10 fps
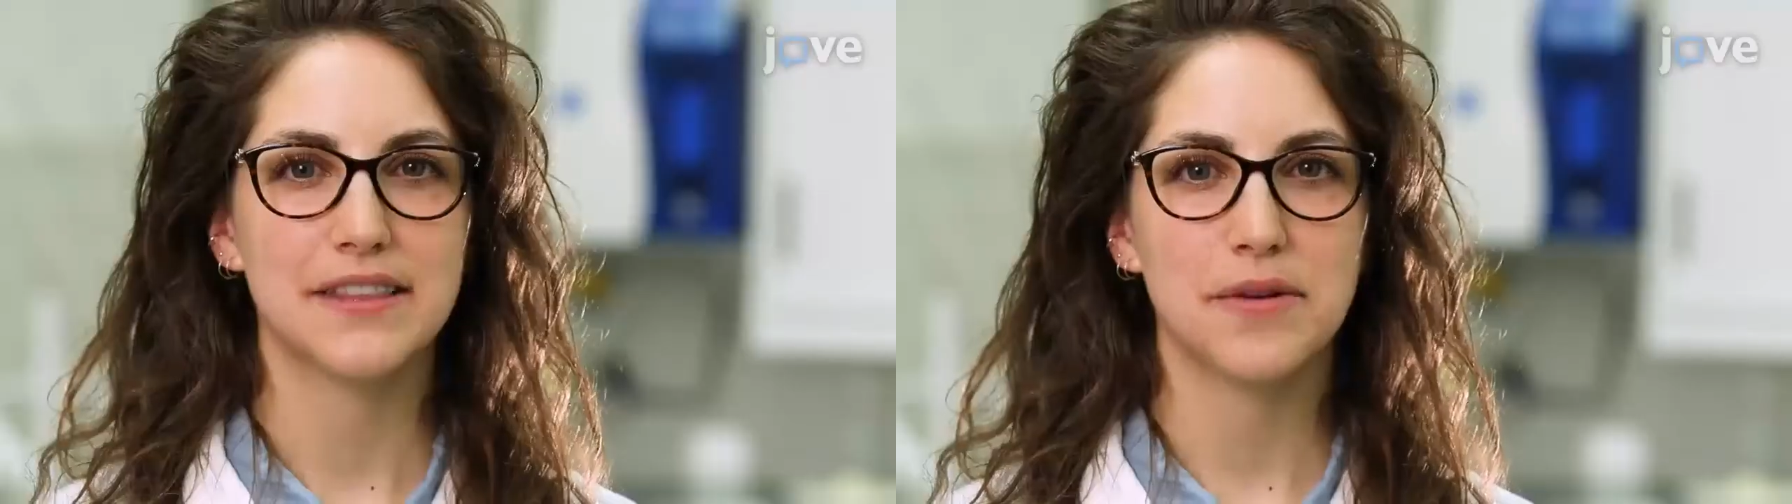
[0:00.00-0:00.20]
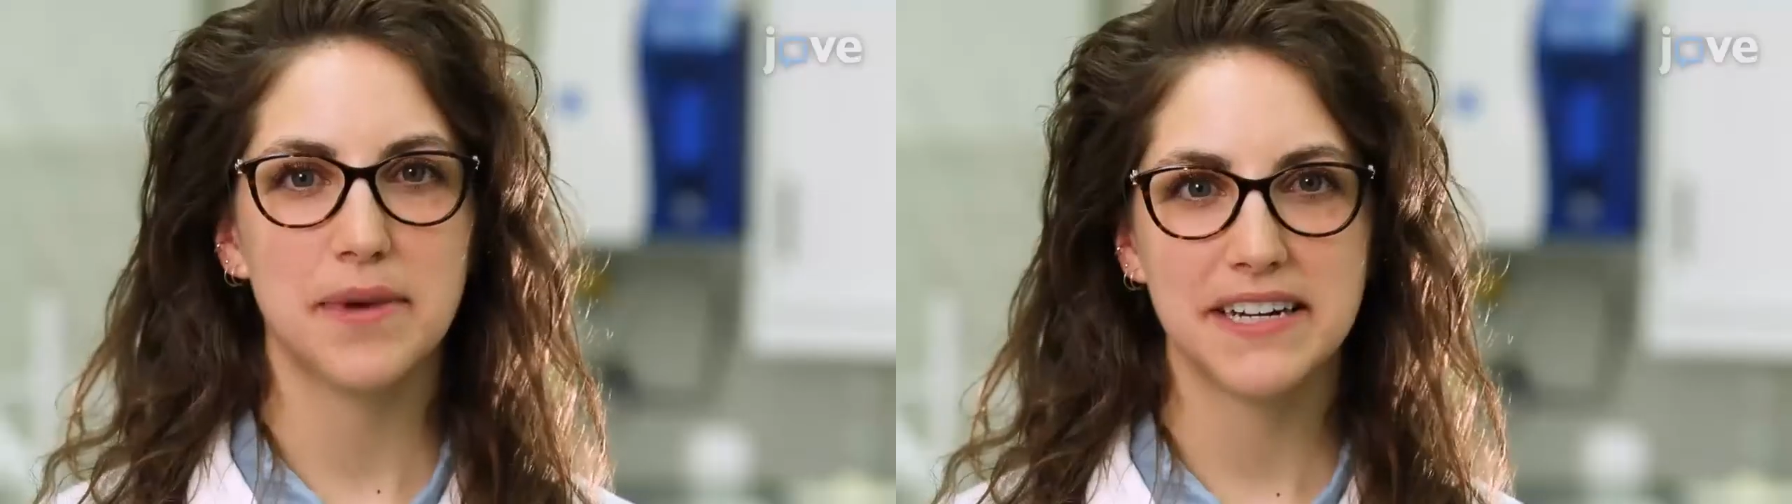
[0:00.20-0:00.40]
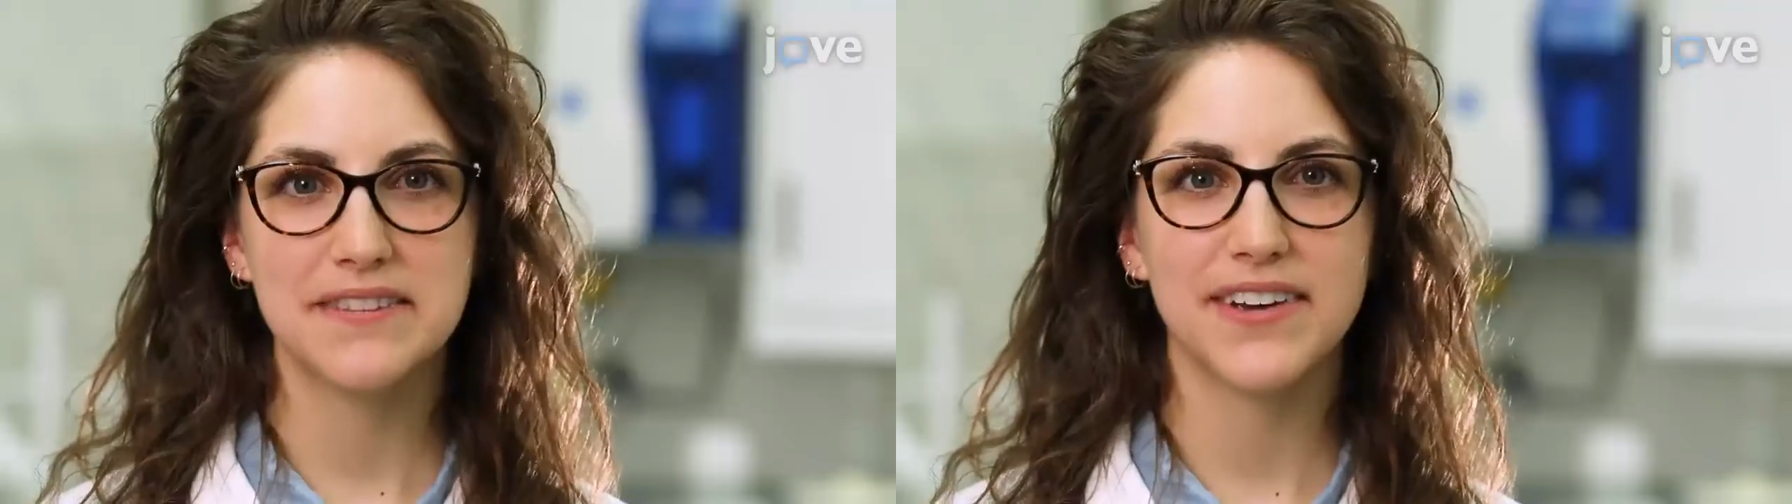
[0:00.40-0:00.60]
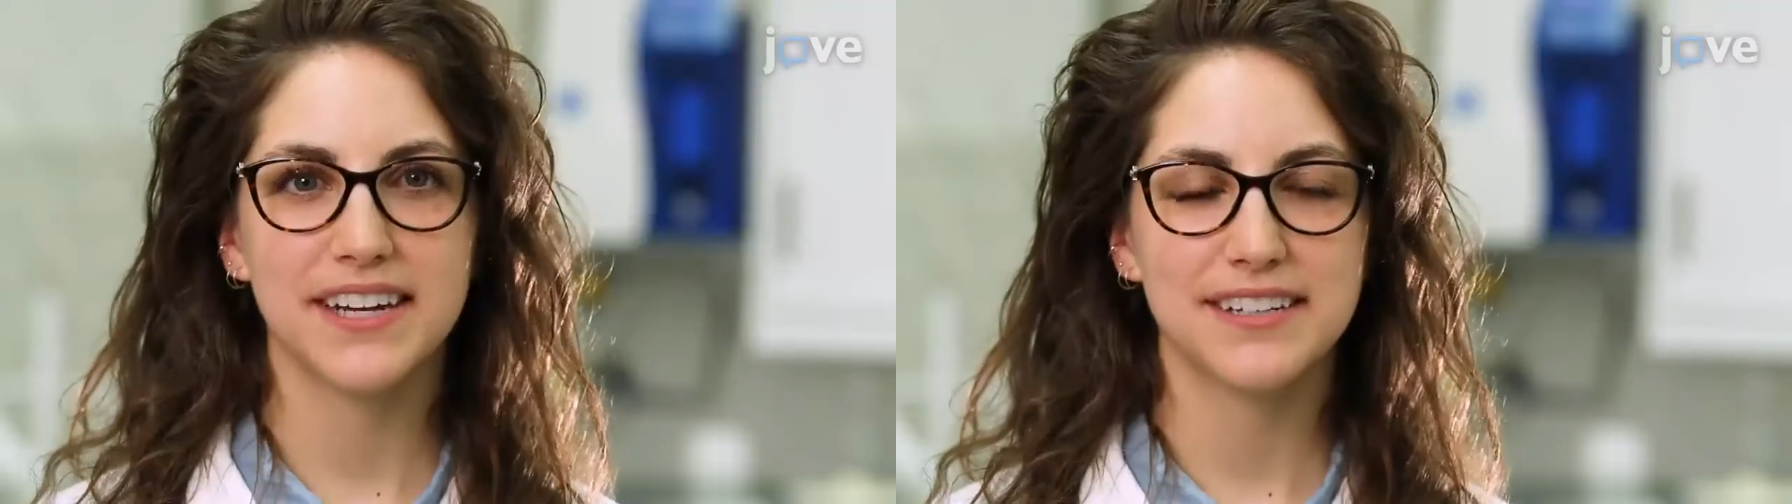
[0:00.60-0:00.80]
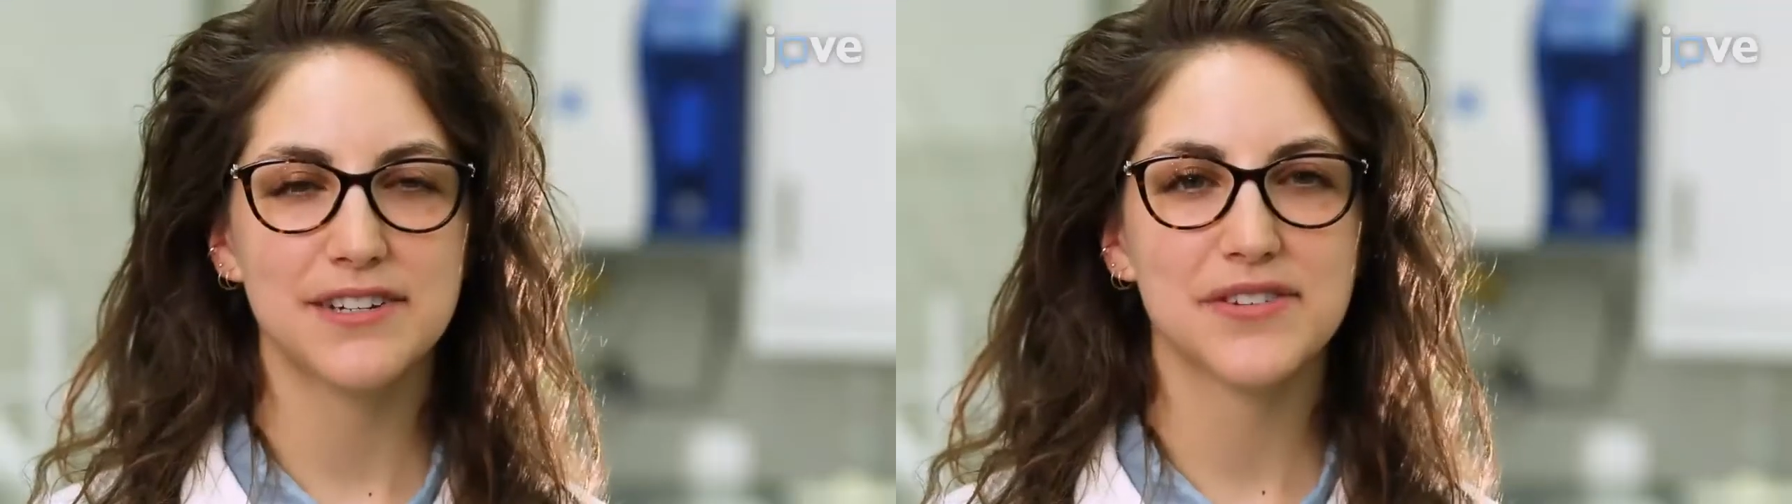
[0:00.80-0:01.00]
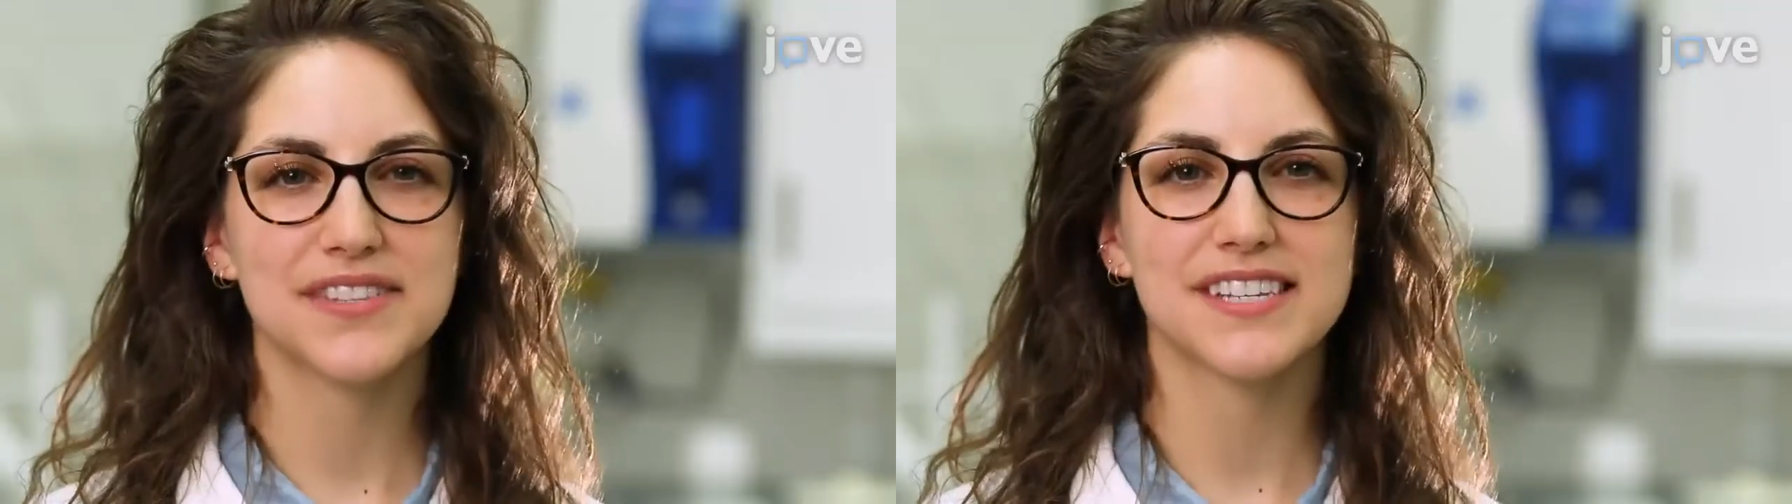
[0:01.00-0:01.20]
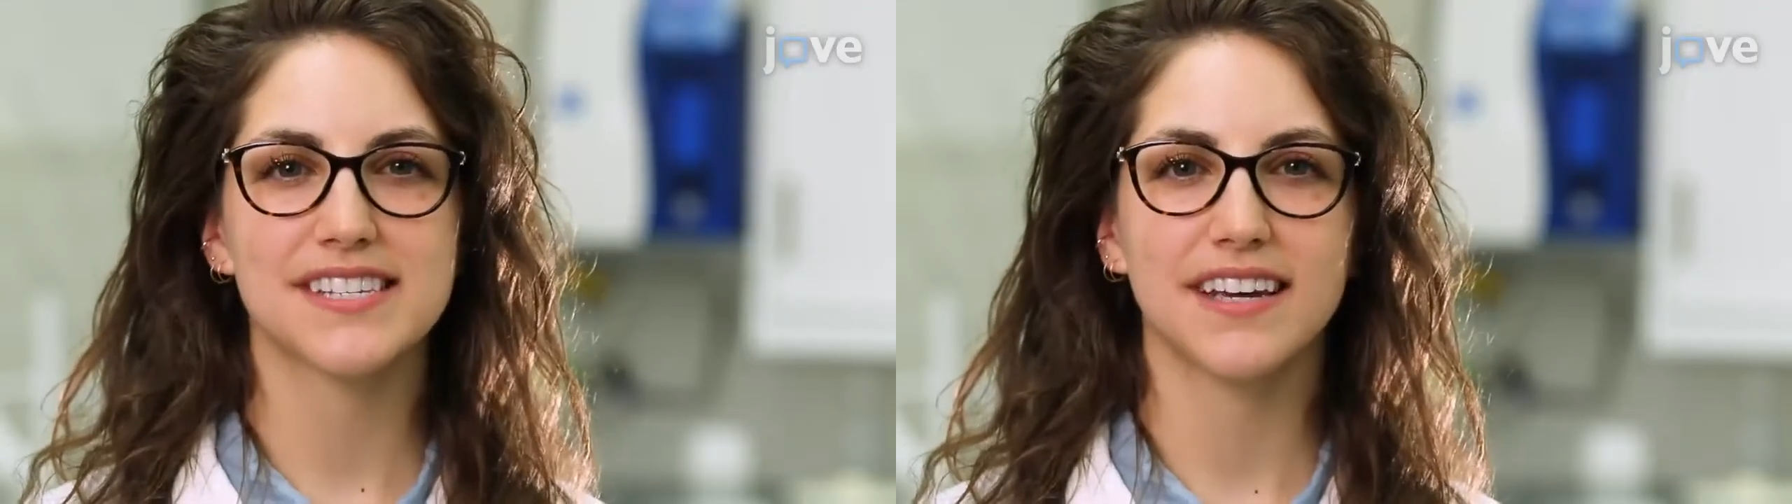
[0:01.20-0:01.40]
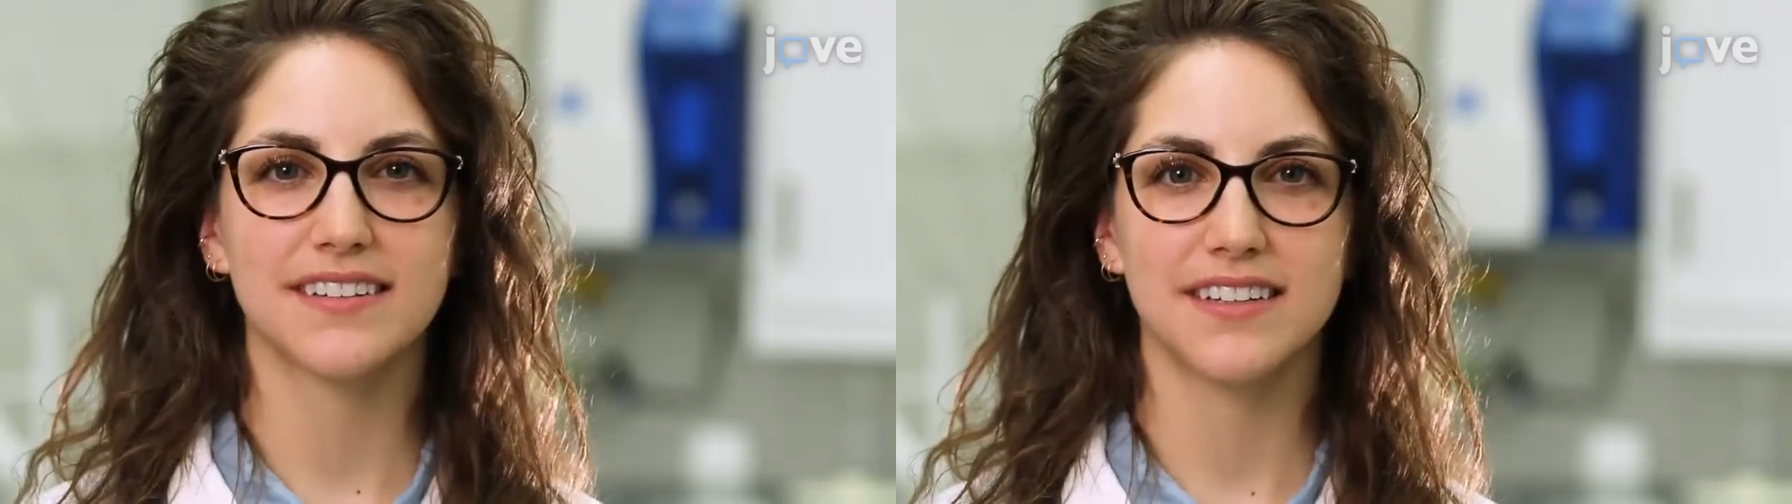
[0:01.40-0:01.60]
The main advantage of this
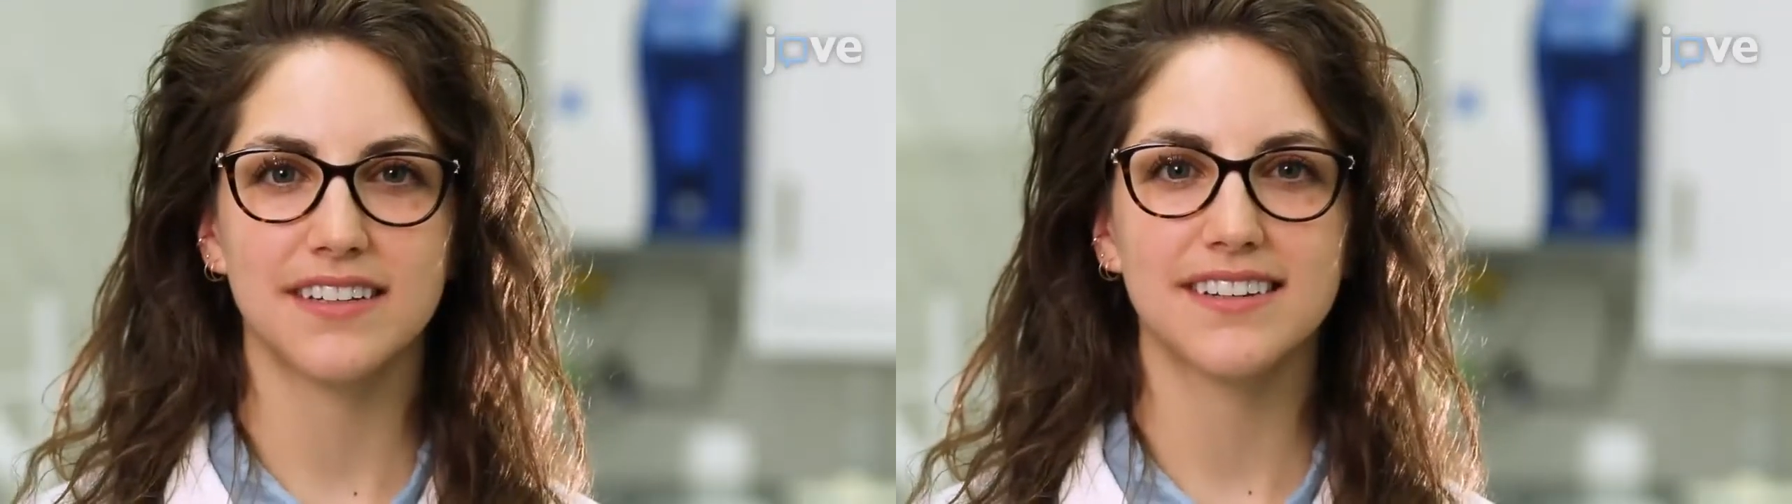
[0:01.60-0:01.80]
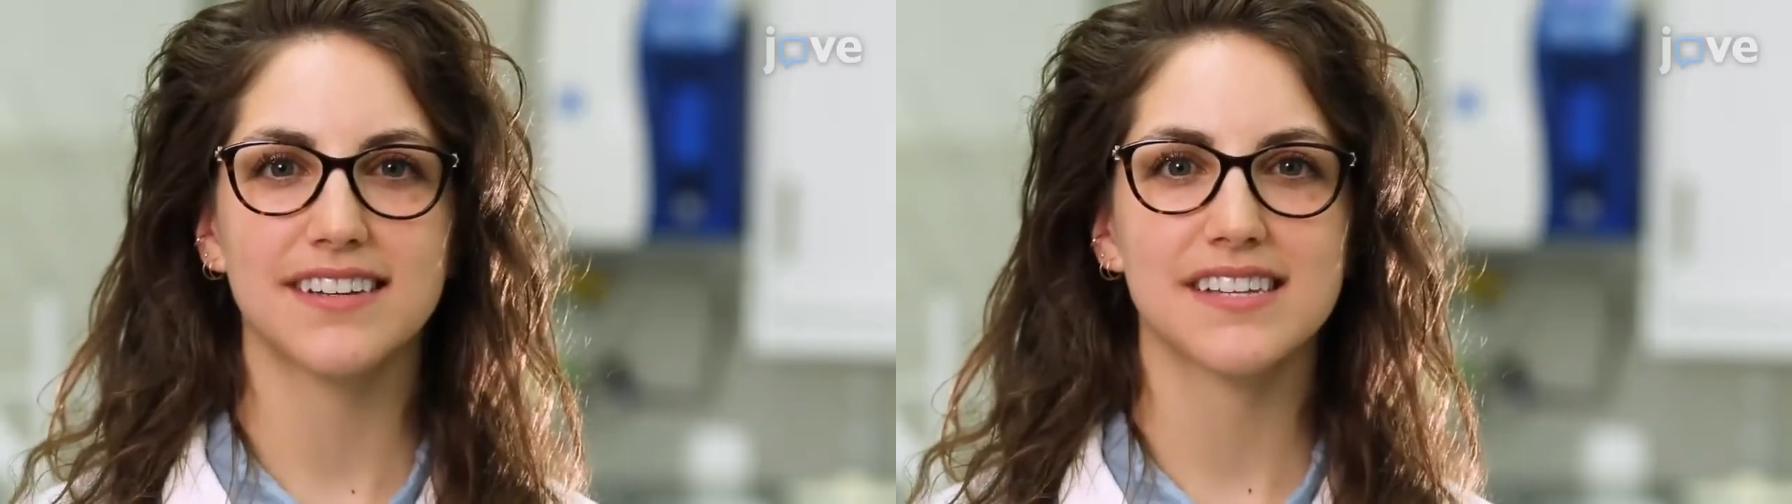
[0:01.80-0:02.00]
technique